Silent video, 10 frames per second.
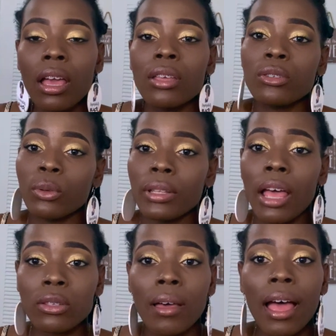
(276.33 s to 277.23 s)
So
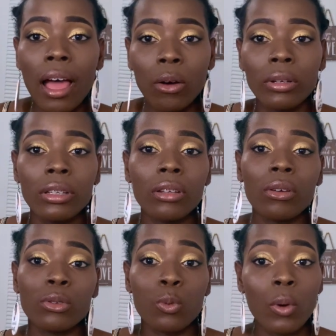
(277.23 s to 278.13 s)
that's why I only
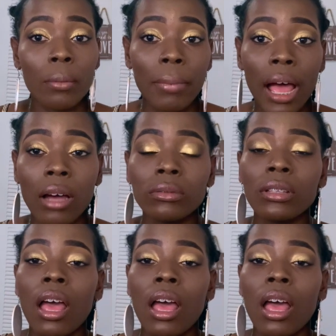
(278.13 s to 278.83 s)
lost one pound,